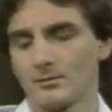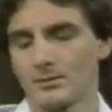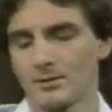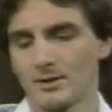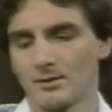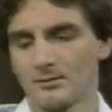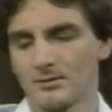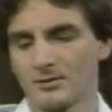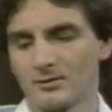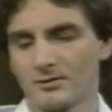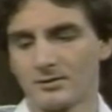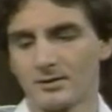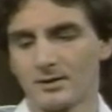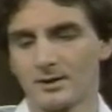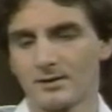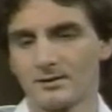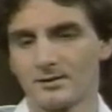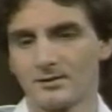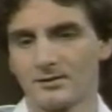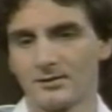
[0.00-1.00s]
What he was
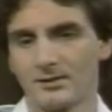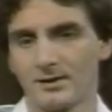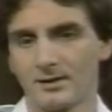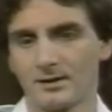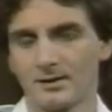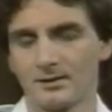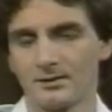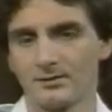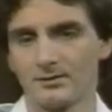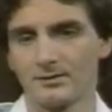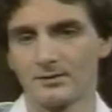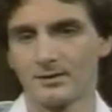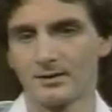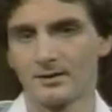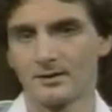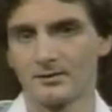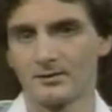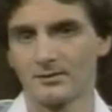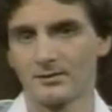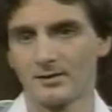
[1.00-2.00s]
trying to say is that
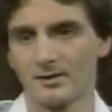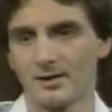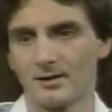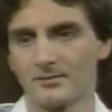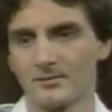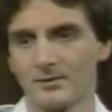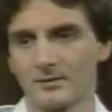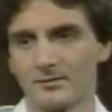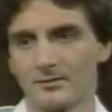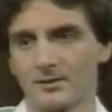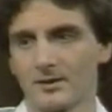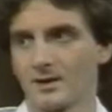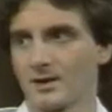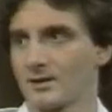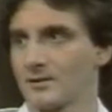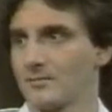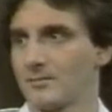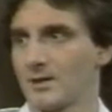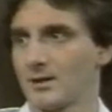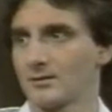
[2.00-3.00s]
it's time to
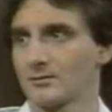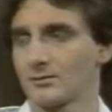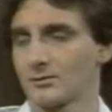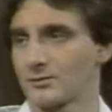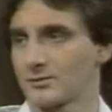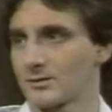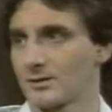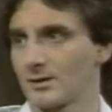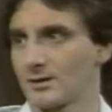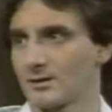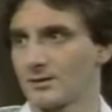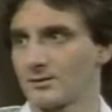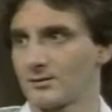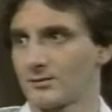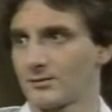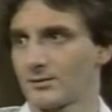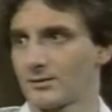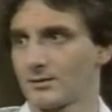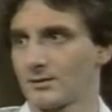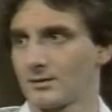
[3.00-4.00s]
forget about
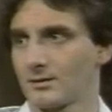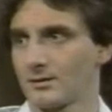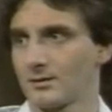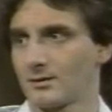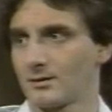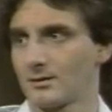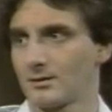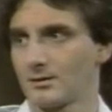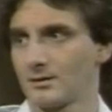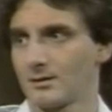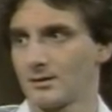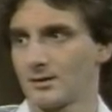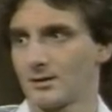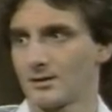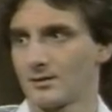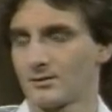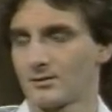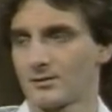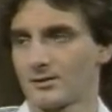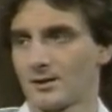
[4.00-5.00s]
drugs.
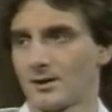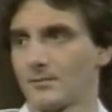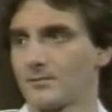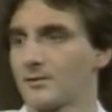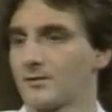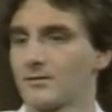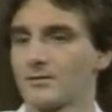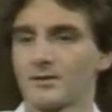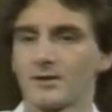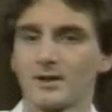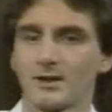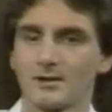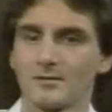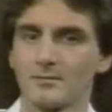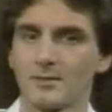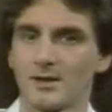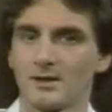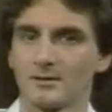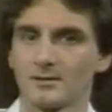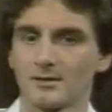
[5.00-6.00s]
It's time to forget
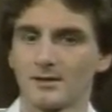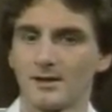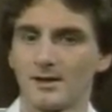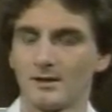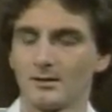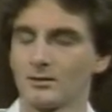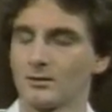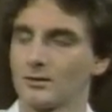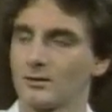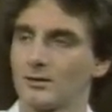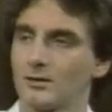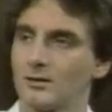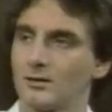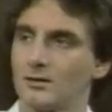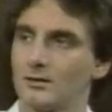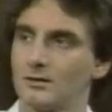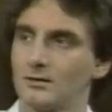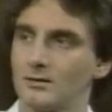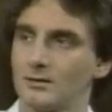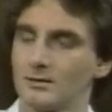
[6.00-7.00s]
about
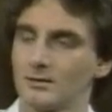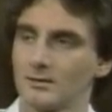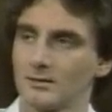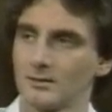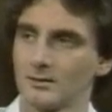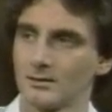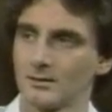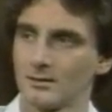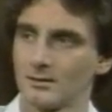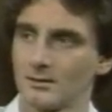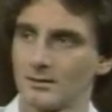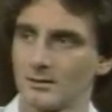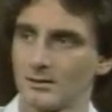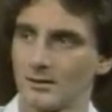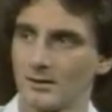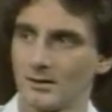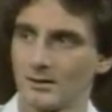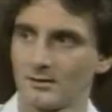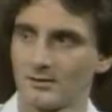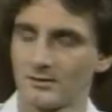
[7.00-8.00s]
alcohol.
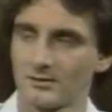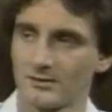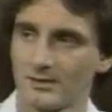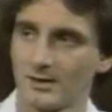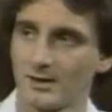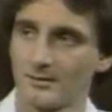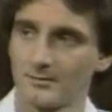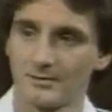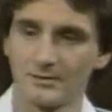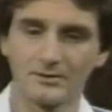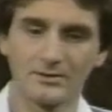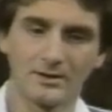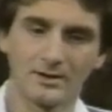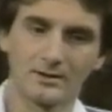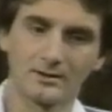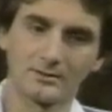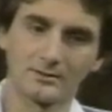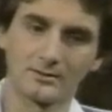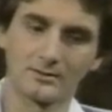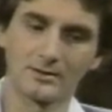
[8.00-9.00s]
It's time to
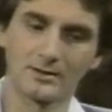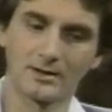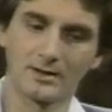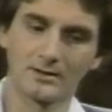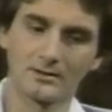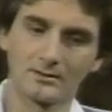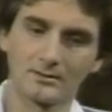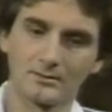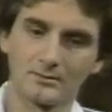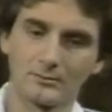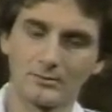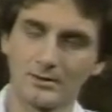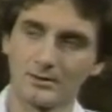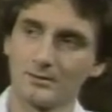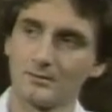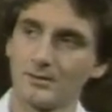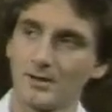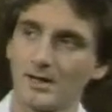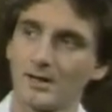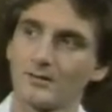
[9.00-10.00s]
take a look at what
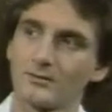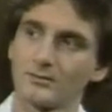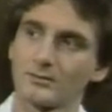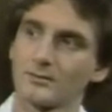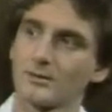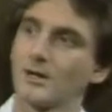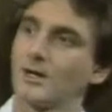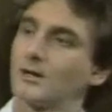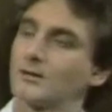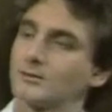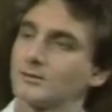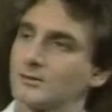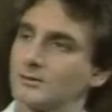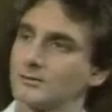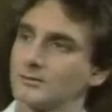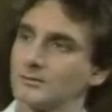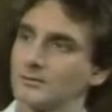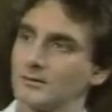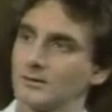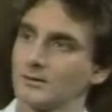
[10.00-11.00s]
you have around
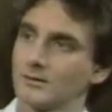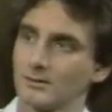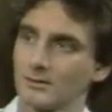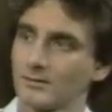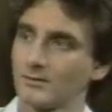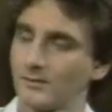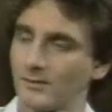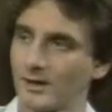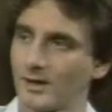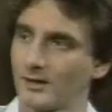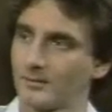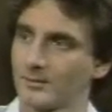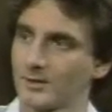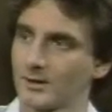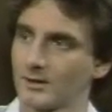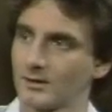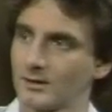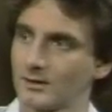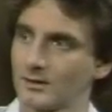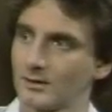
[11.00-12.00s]
you, your
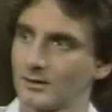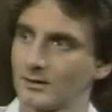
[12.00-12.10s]
family,